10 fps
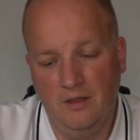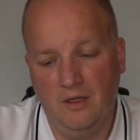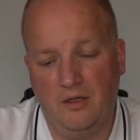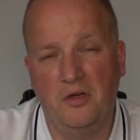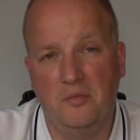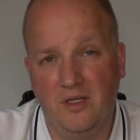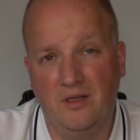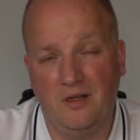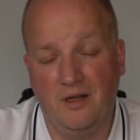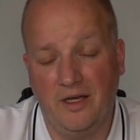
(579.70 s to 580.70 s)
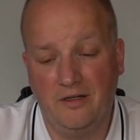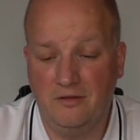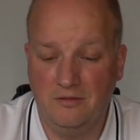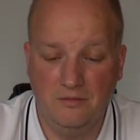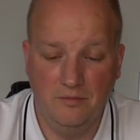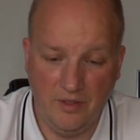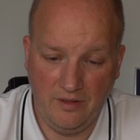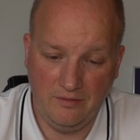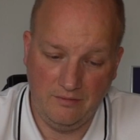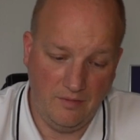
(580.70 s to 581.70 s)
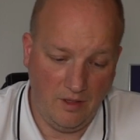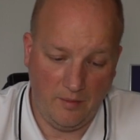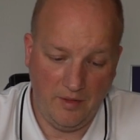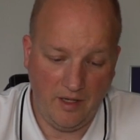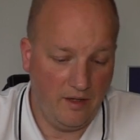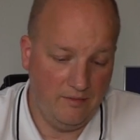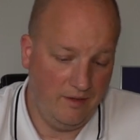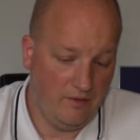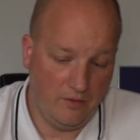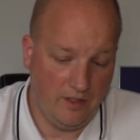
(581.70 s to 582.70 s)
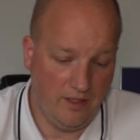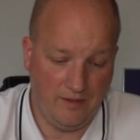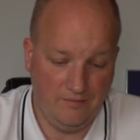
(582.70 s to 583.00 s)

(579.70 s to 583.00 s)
It could be a little lighter, but it's okay.